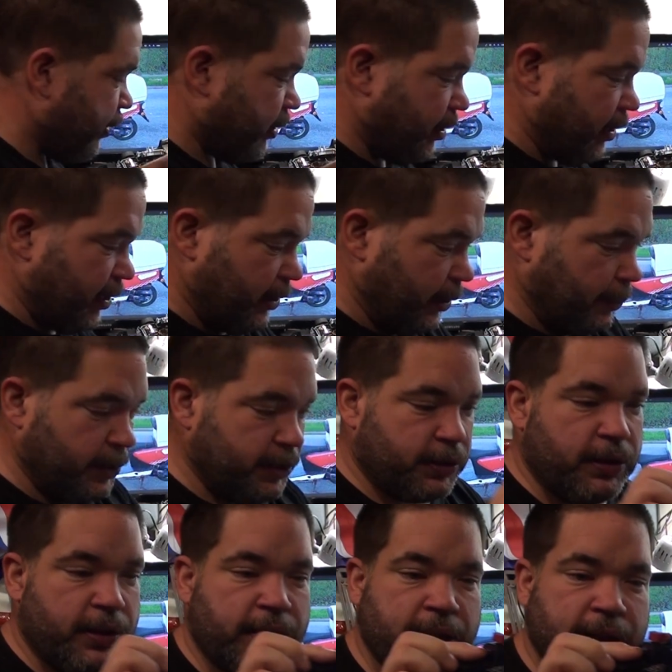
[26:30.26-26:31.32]
snazzy
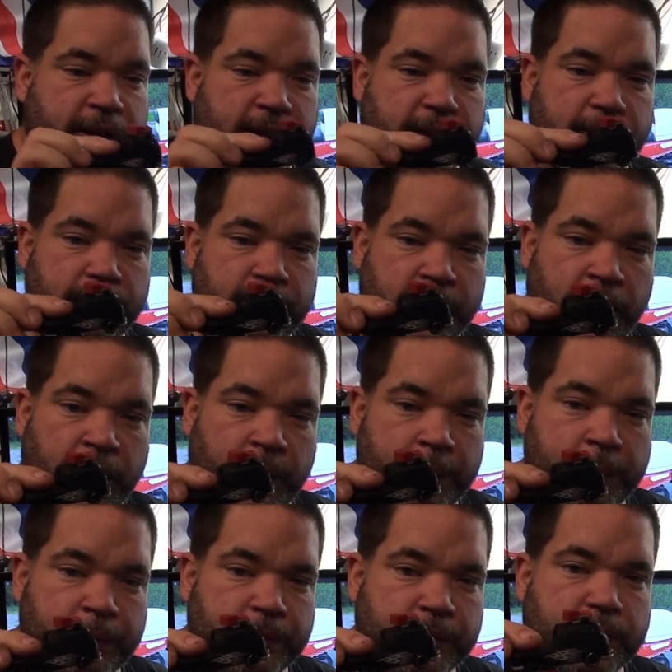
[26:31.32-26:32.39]
ones like this
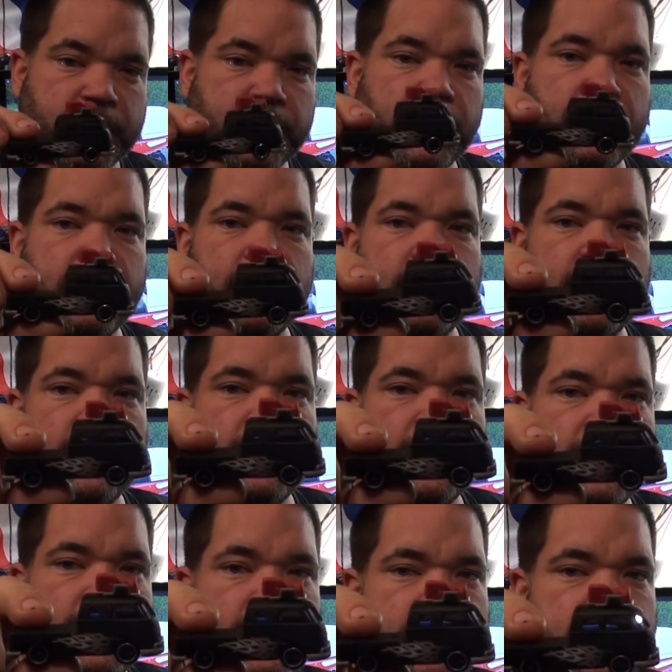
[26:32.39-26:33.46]
um,
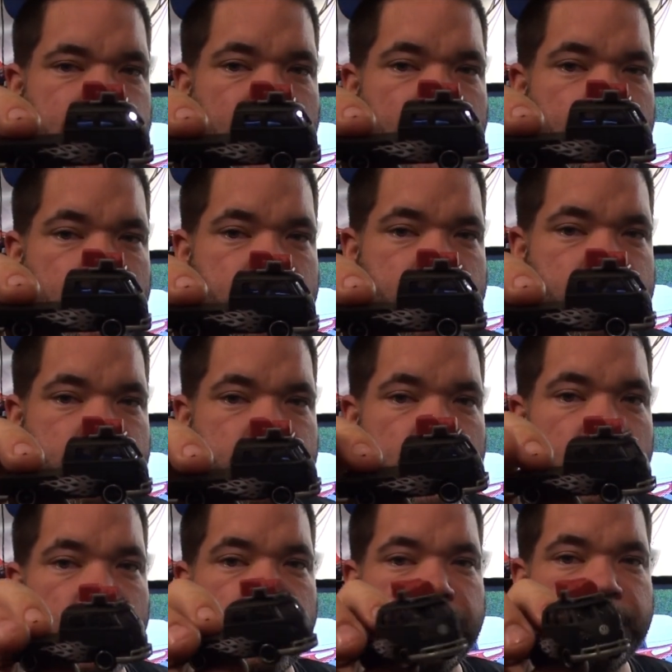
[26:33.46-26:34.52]
T1
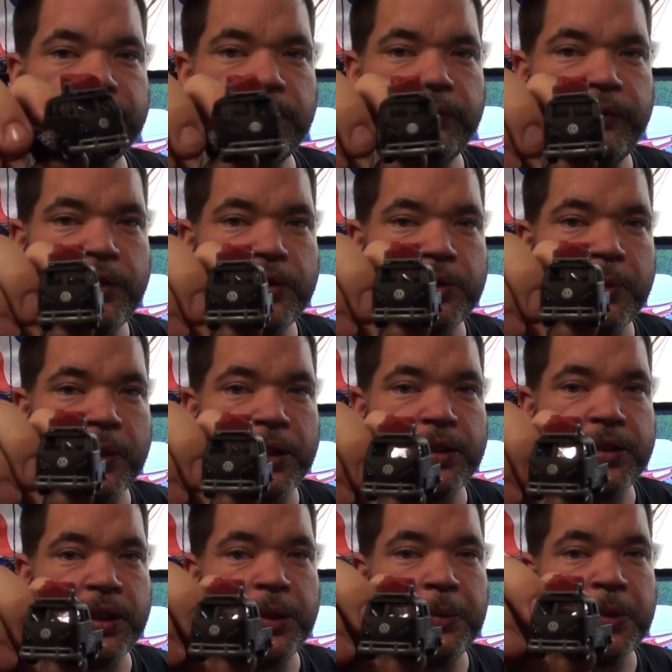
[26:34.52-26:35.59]
truck,
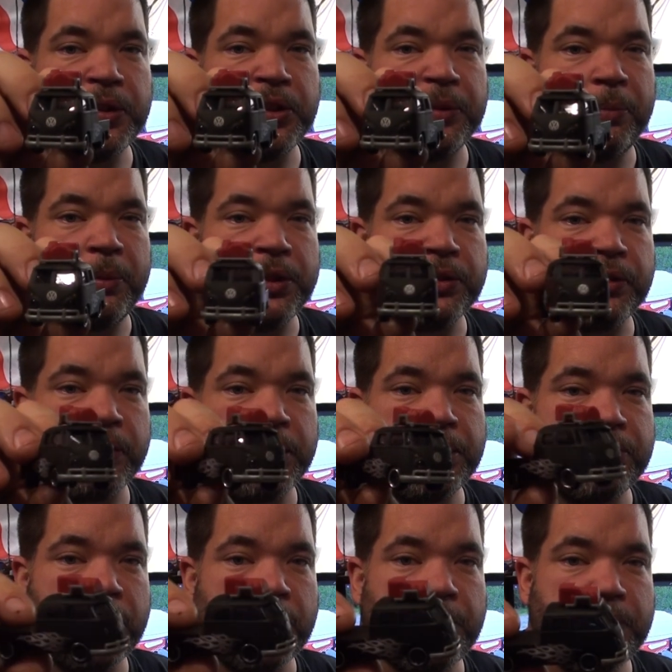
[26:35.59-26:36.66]
Volkswagen T1 split screen
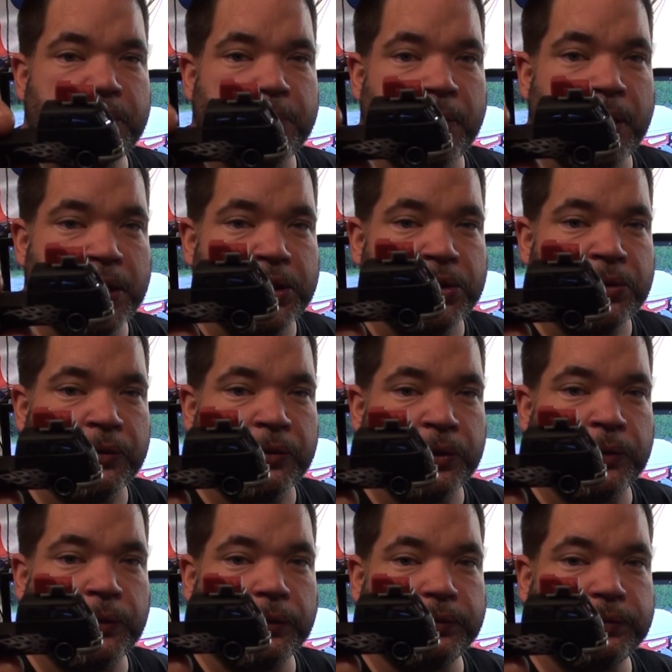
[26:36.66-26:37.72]
truck with some luggage on the
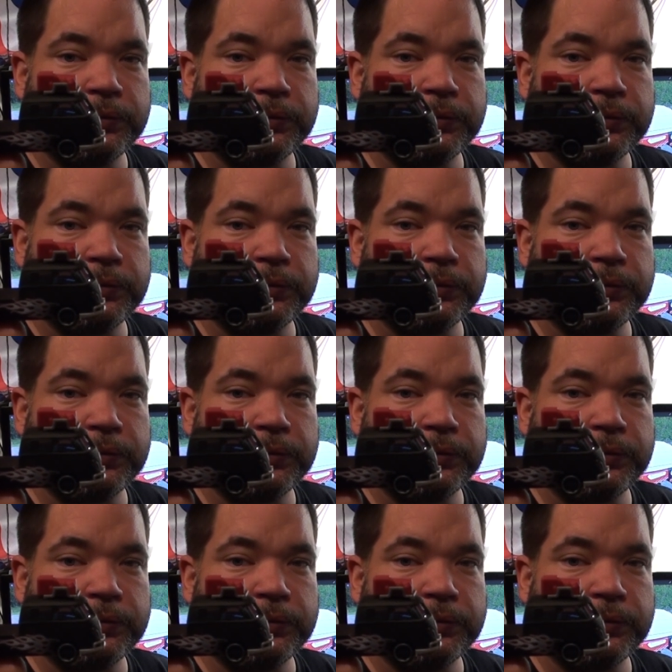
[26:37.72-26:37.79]
roof.